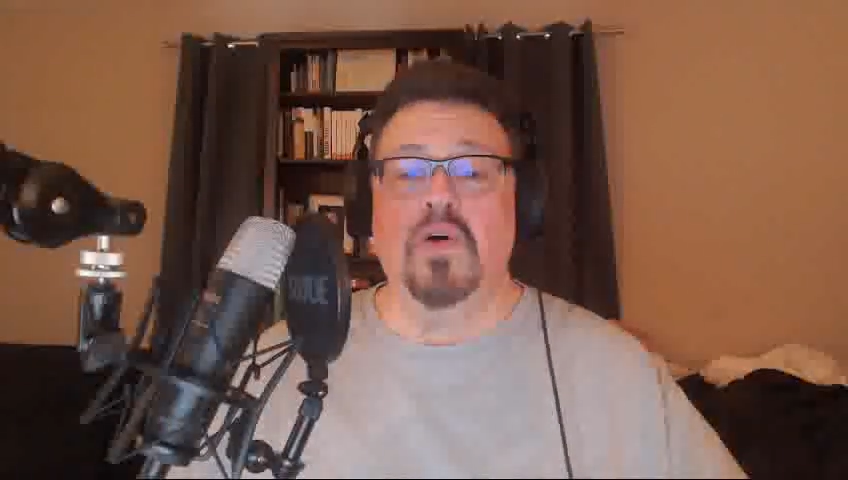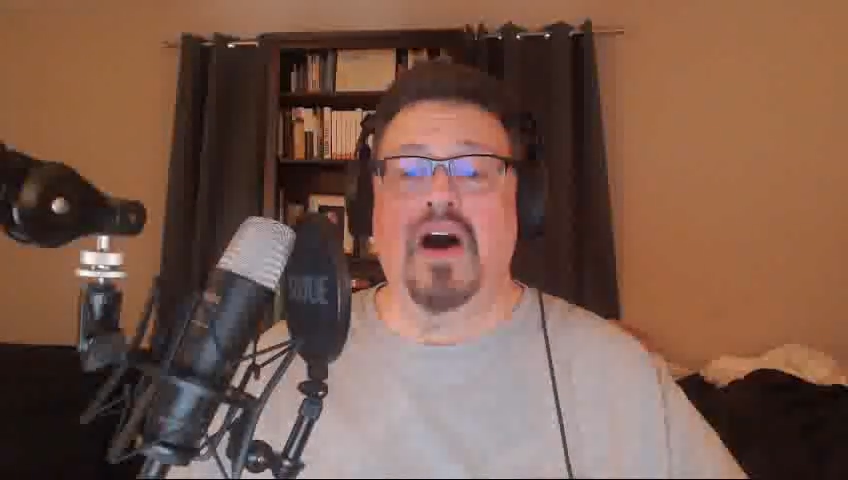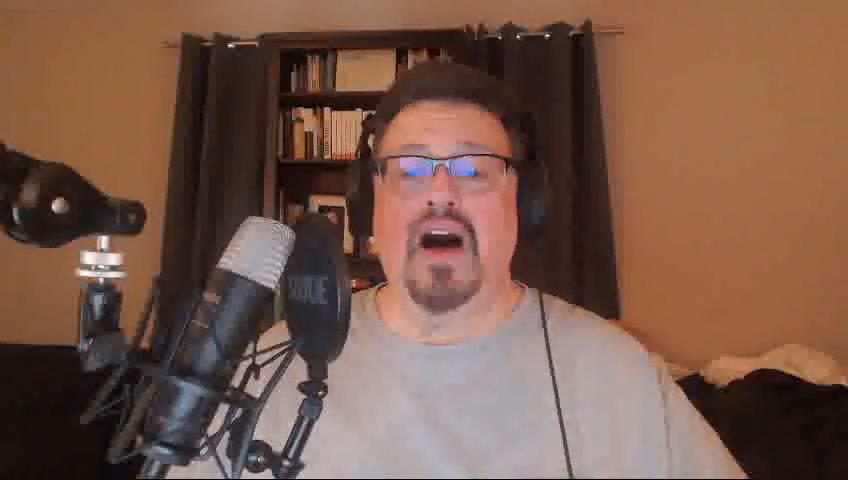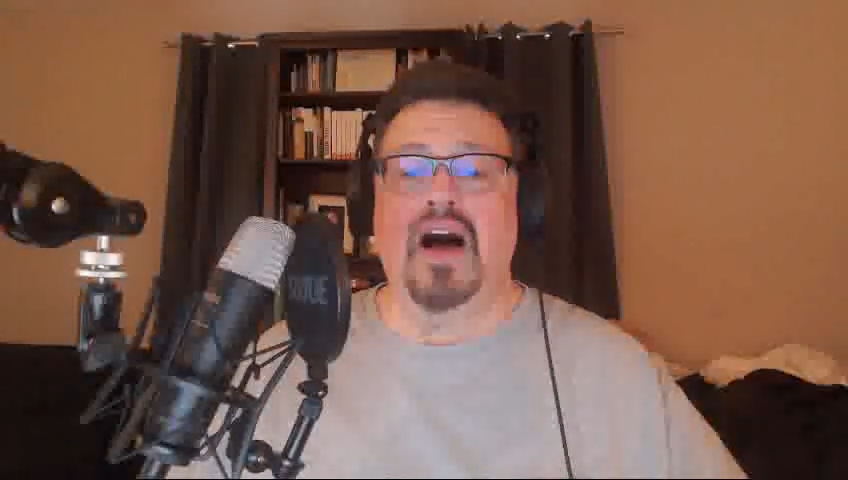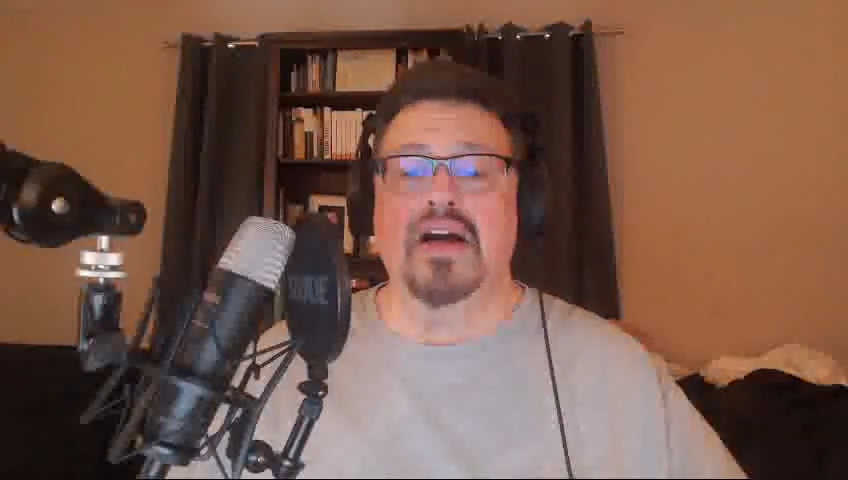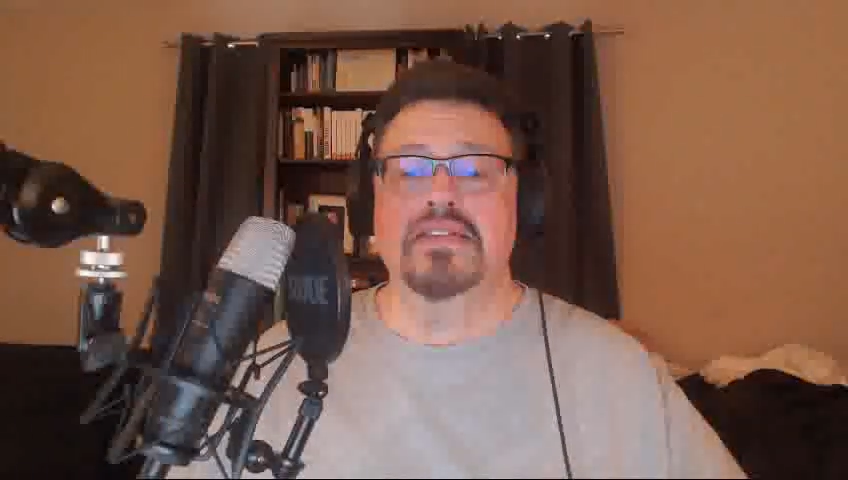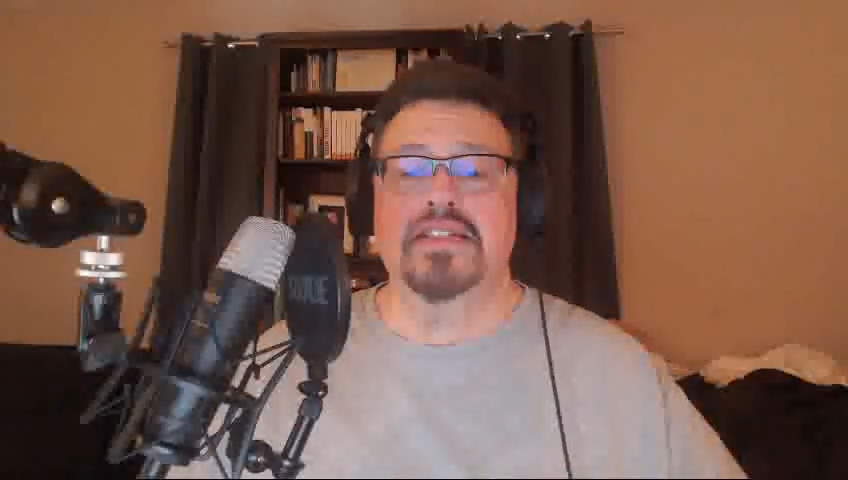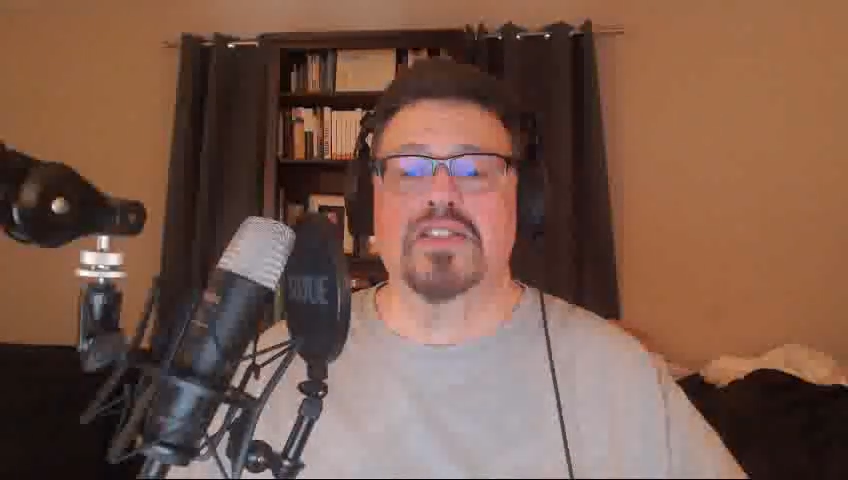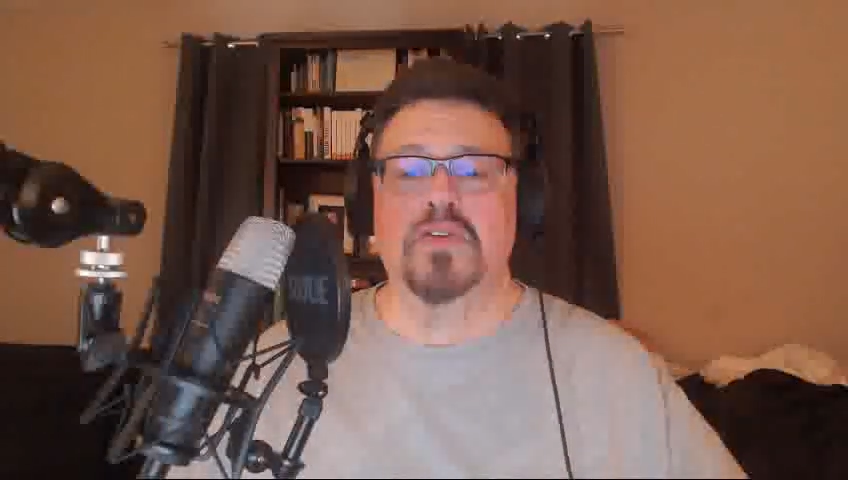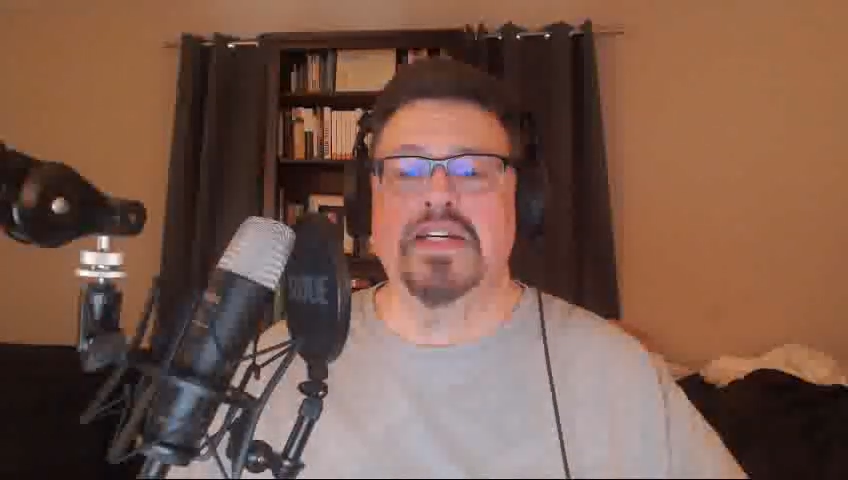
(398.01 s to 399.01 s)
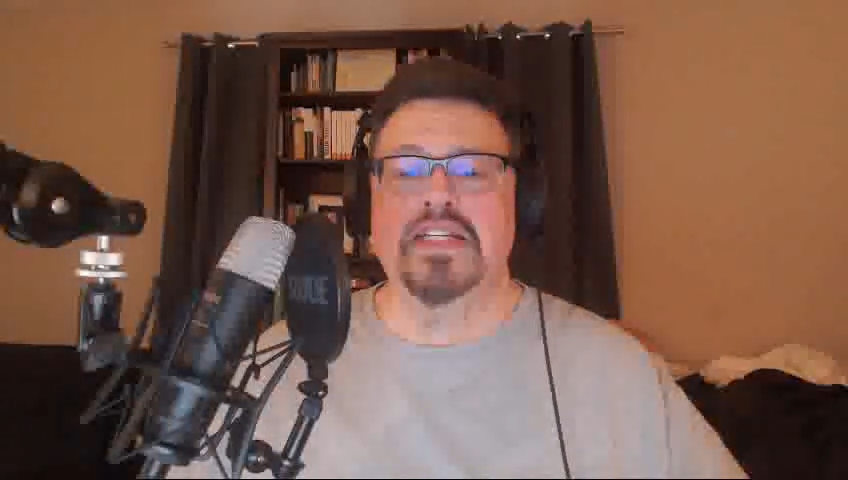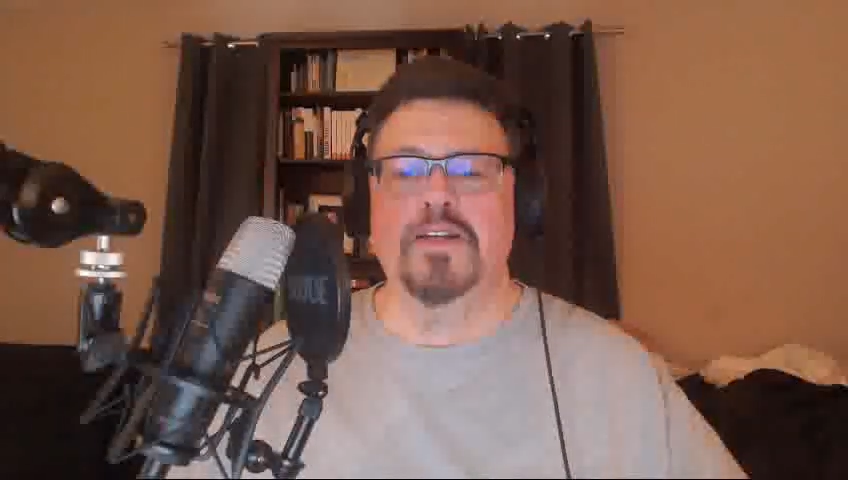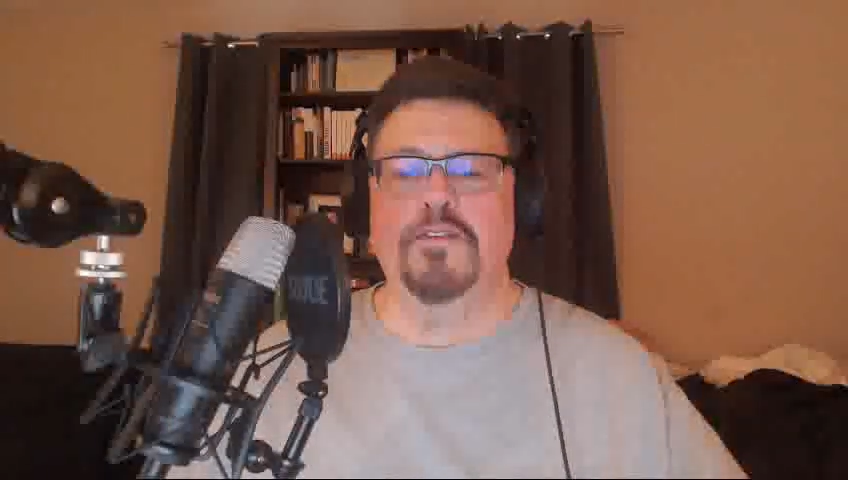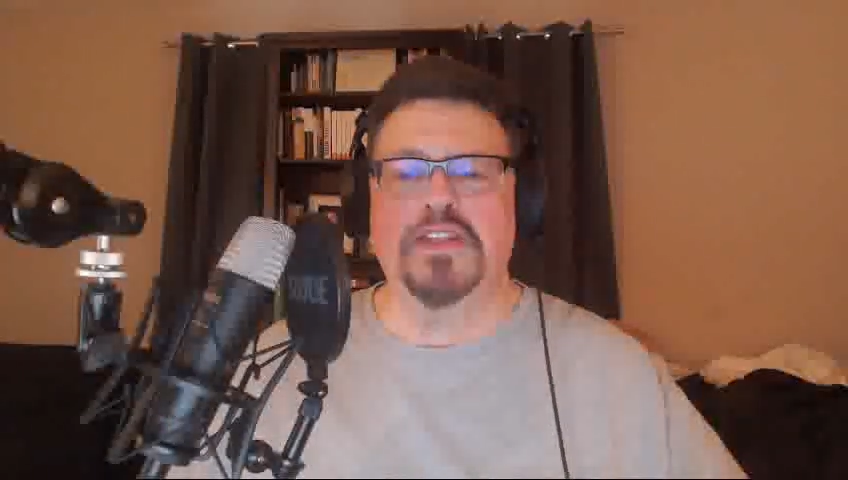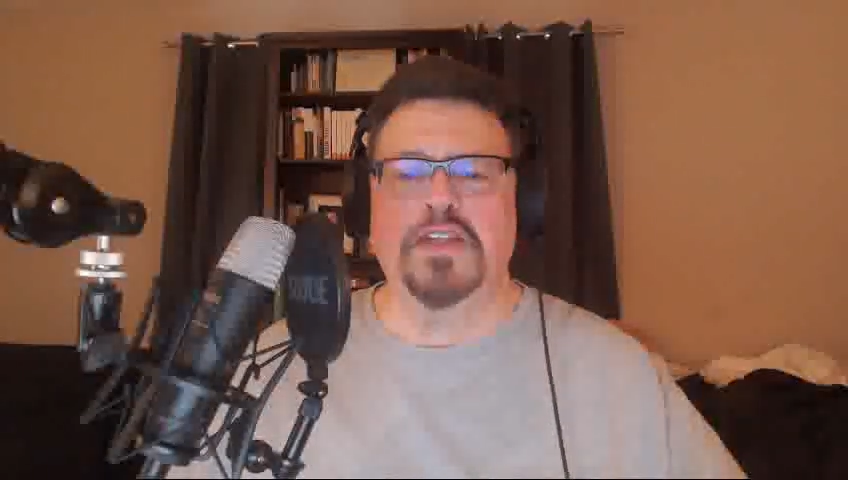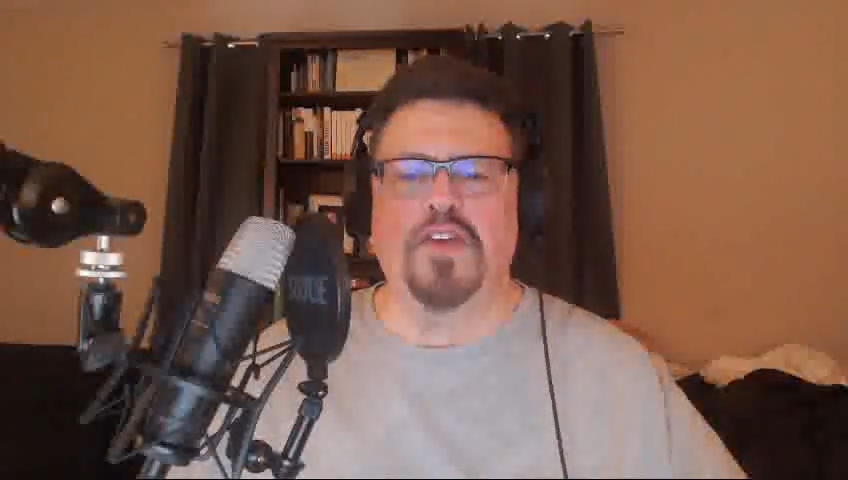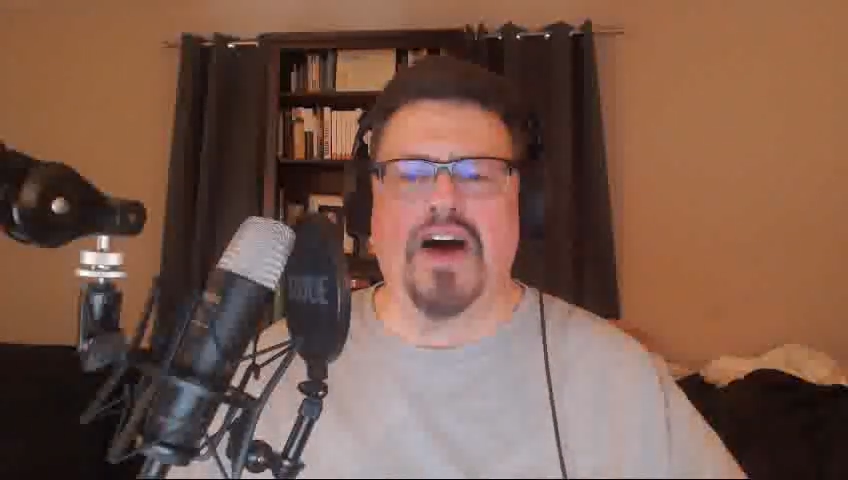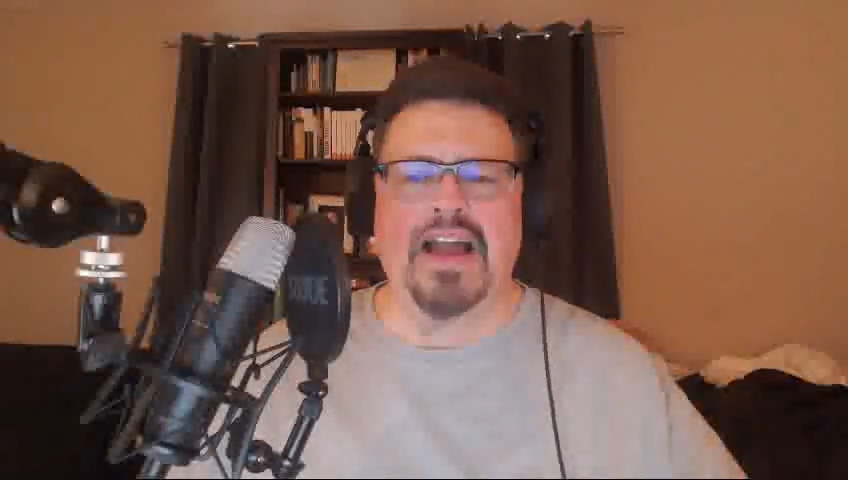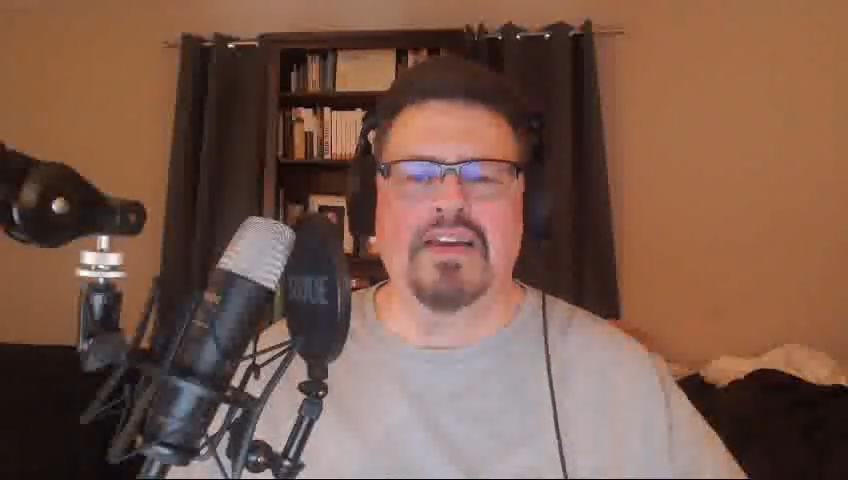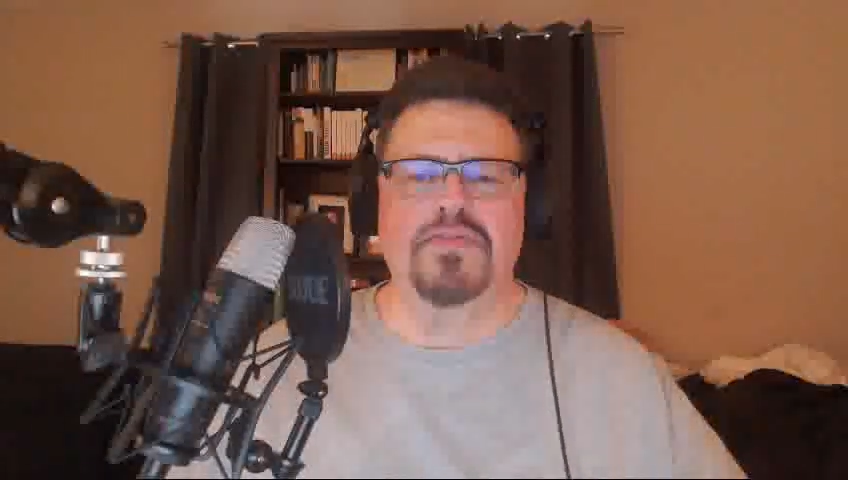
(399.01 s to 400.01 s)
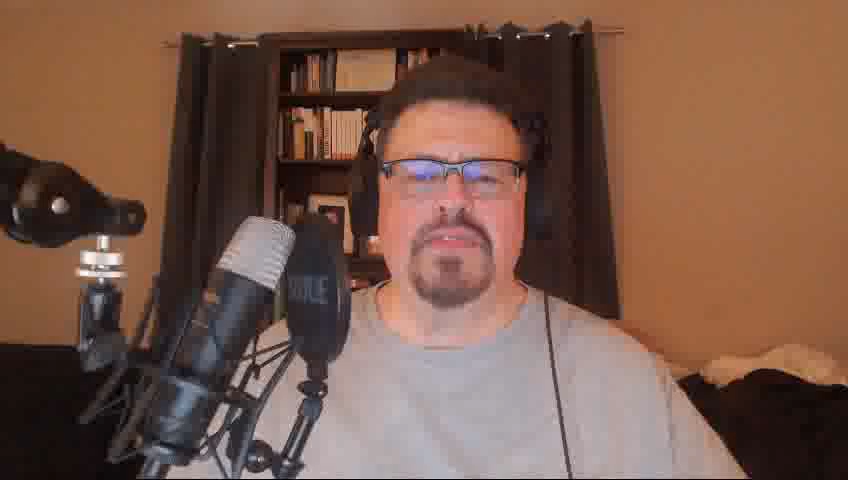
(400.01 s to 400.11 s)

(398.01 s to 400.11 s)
6'3", 255.